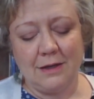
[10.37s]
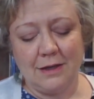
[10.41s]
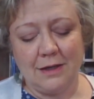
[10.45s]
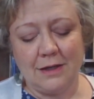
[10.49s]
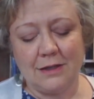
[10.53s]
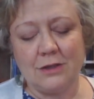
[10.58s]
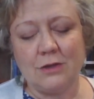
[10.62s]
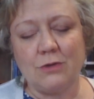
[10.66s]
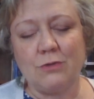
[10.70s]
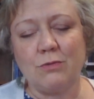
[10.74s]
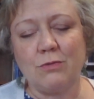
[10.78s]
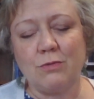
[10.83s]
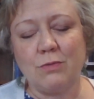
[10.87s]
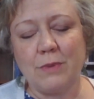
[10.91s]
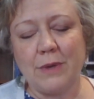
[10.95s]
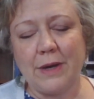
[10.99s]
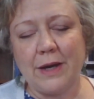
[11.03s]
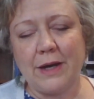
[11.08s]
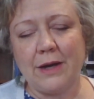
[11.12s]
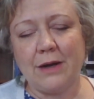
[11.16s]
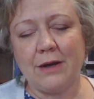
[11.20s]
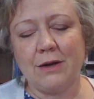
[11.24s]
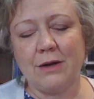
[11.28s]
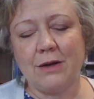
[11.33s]
That's a
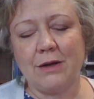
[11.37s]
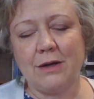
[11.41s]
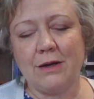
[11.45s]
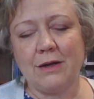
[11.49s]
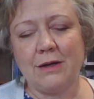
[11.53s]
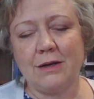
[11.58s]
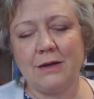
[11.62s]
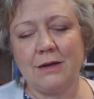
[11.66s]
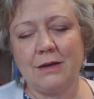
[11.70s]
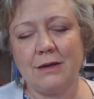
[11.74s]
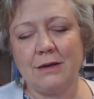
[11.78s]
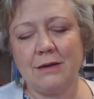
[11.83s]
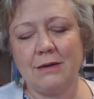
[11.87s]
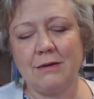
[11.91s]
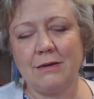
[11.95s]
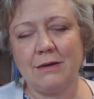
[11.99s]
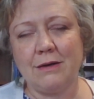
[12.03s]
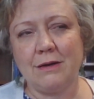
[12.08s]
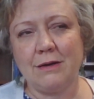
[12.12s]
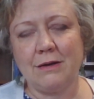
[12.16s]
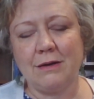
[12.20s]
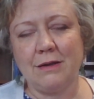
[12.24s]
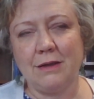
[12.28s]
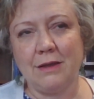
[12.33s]
rare
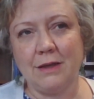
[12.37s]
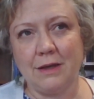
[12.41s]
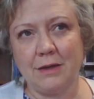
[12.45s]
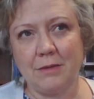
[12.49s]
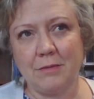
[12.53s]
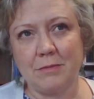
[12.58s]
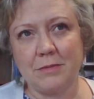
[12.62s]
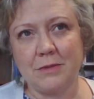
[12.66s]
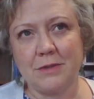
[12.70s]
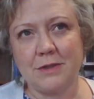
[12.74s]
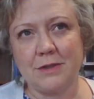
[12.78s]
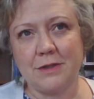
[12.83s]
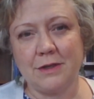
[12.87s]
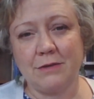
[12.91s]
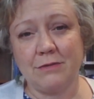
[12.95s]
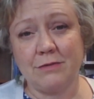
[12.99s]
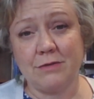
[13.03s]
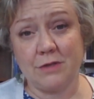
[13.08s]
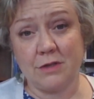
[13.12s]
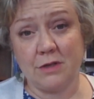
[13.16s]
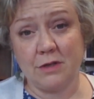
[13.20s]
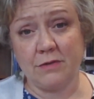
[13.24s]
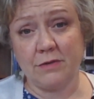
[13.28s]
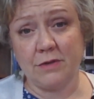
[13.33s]
glimpse of
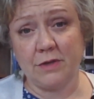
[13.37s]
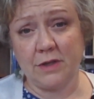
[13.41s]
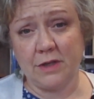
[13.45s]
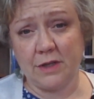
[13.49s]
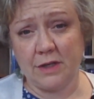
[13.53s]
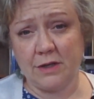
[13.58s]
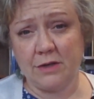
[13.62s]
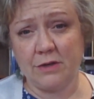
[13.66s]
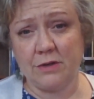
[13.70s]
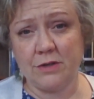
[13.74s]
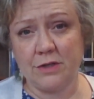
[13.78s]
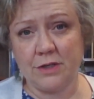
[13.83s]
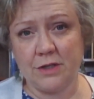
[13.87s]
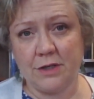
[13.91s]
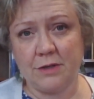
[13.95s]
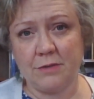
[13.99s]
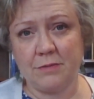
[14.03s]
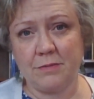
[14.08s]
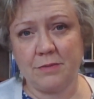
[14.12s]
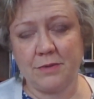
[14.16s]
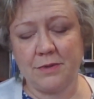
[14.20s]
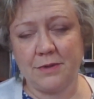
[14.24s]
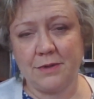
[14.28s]
servant leadership,